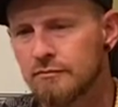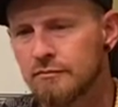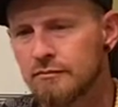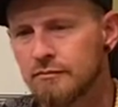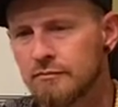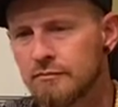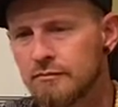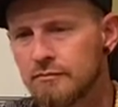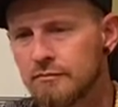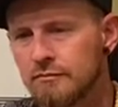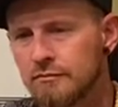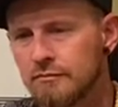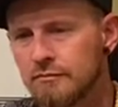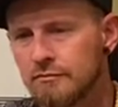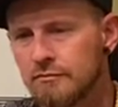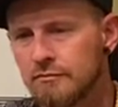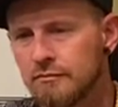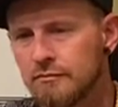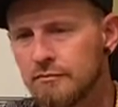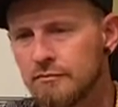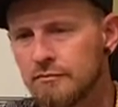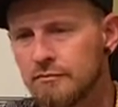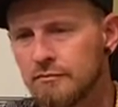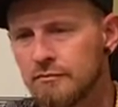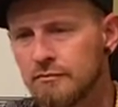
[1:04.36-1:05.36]

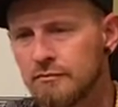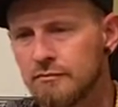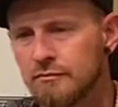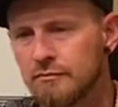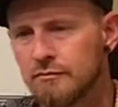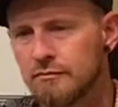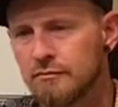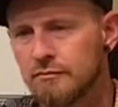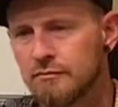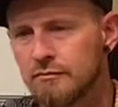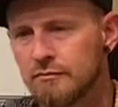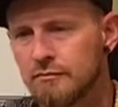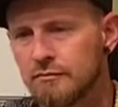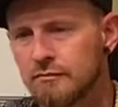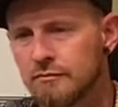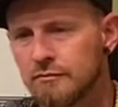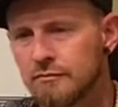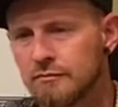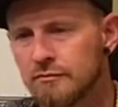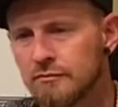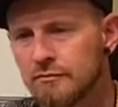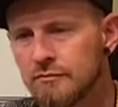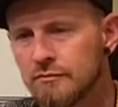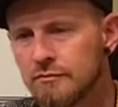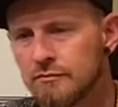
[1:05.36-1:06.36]

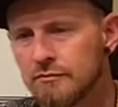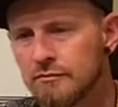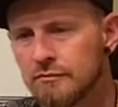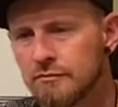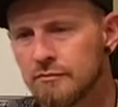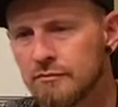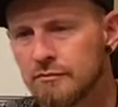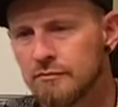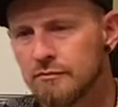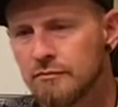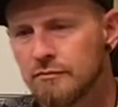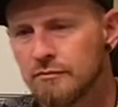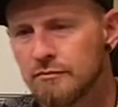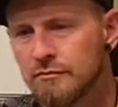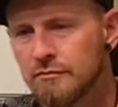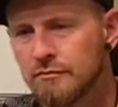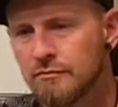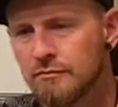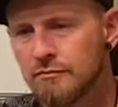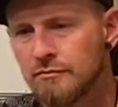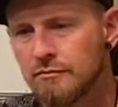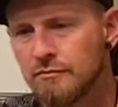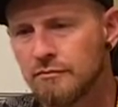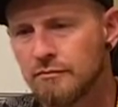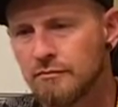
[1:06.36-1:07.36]

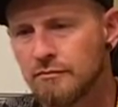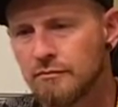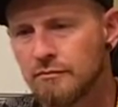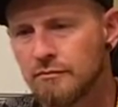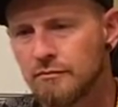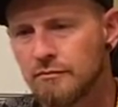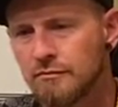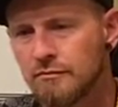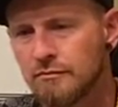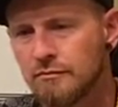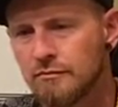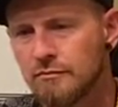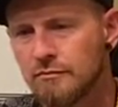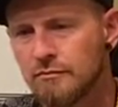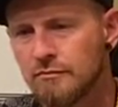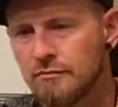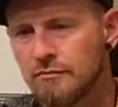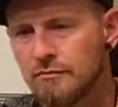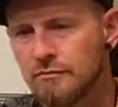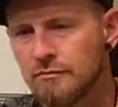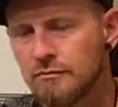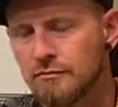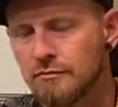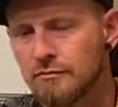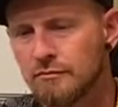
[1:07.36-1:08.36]

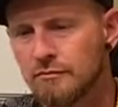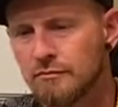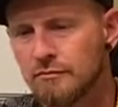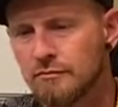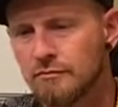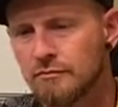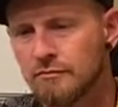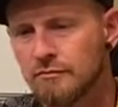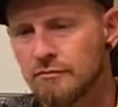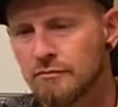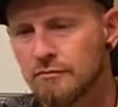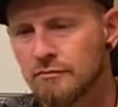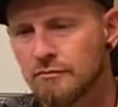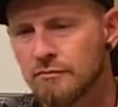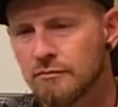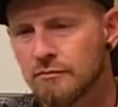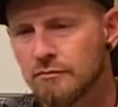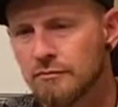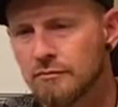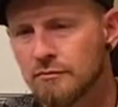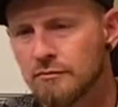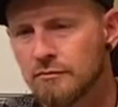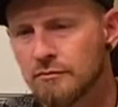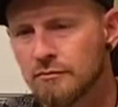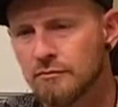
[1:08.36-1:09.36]

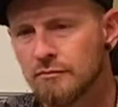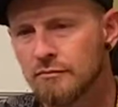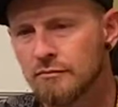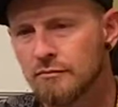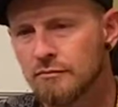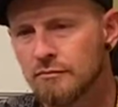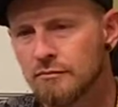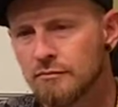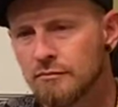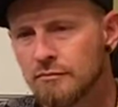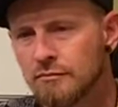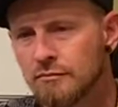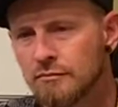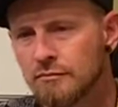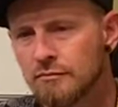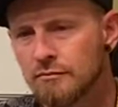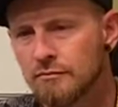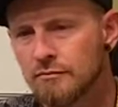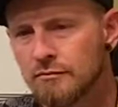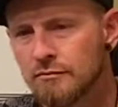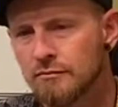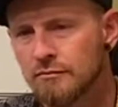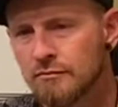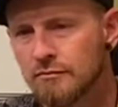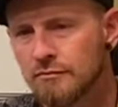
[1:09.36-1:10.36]

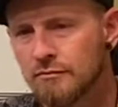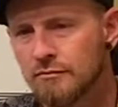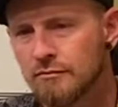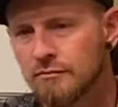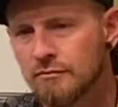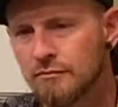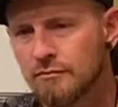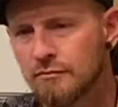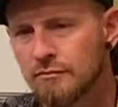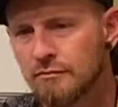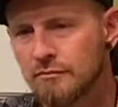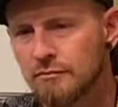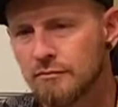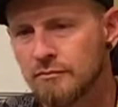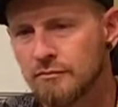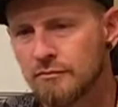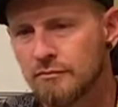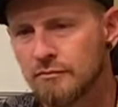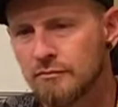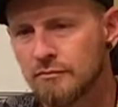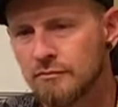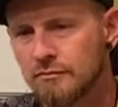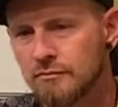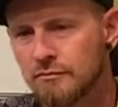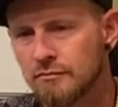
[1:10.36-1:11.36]

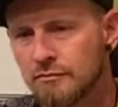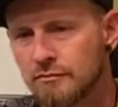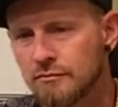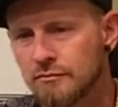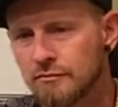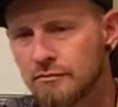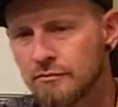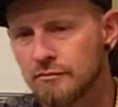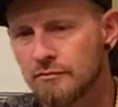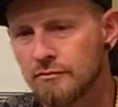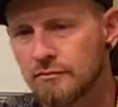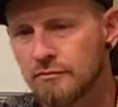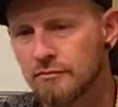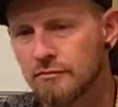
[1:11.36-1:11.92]
[no speech]